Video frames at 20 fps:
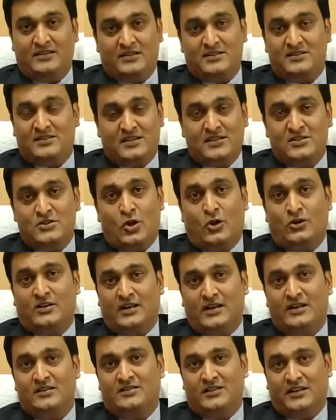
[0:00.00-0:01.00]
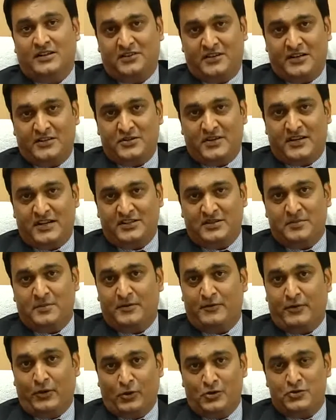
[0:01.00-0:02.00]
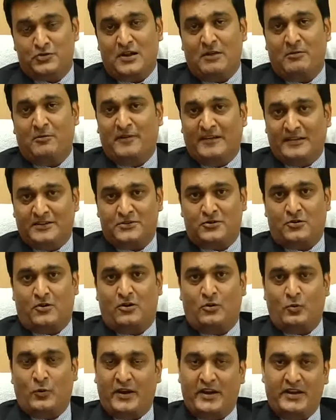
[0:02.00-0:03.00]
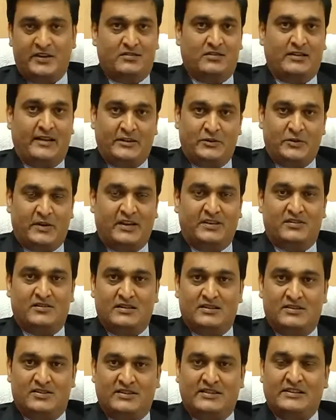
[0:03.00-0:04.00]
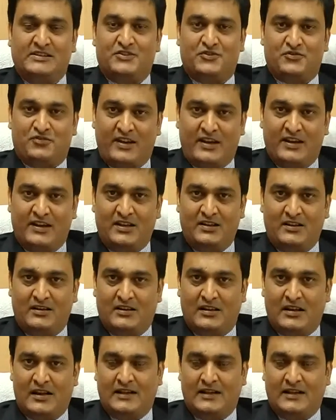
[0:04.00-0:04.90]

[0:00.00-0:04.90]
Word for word: it's just not in tertiary education, but we also have a very strong vocational education and skills training.